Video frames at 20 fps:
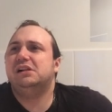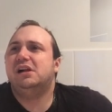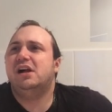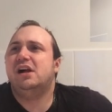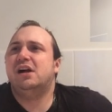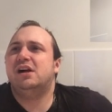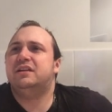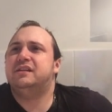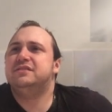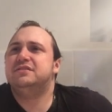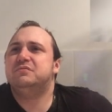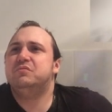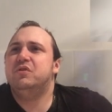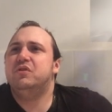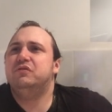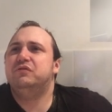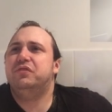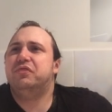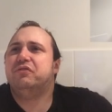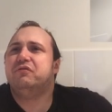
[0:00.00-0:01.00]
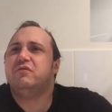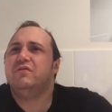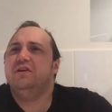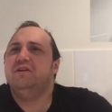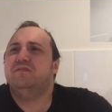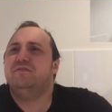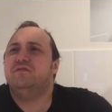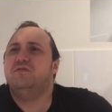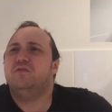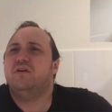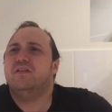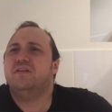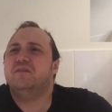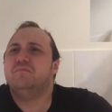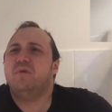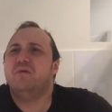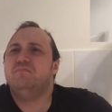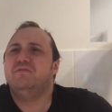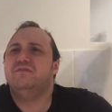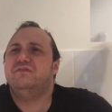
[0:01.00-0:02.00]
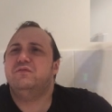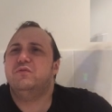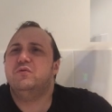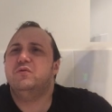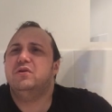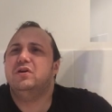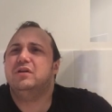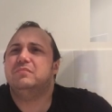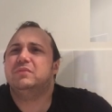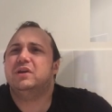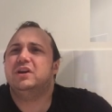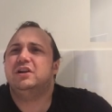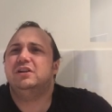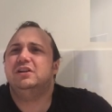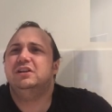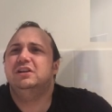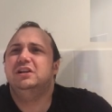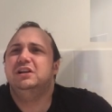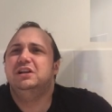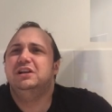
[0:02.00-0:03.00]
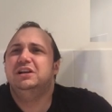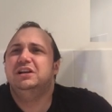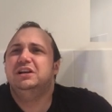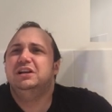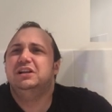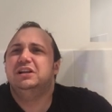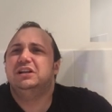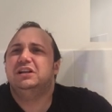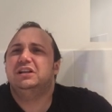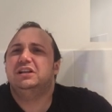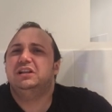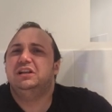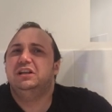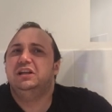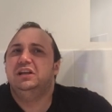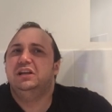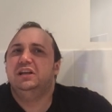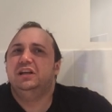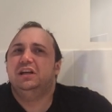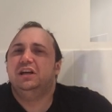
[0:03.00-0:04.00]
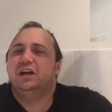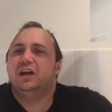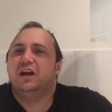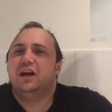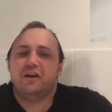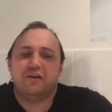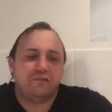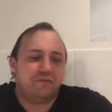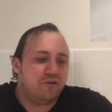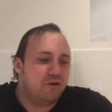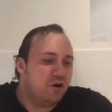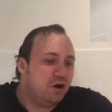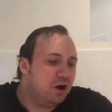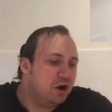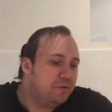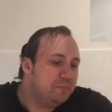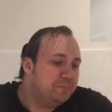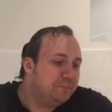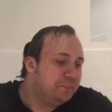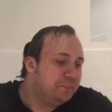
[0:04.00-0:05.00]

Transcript: Ah, there's a world three or four. I think it might be four. I'm gonna. Yeah, four.